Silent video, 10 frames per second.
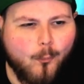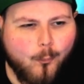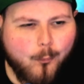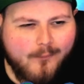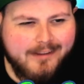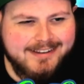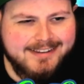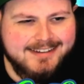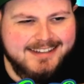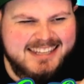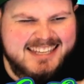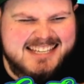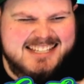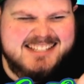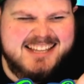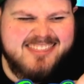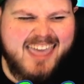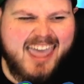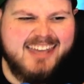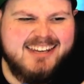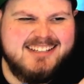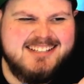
what is that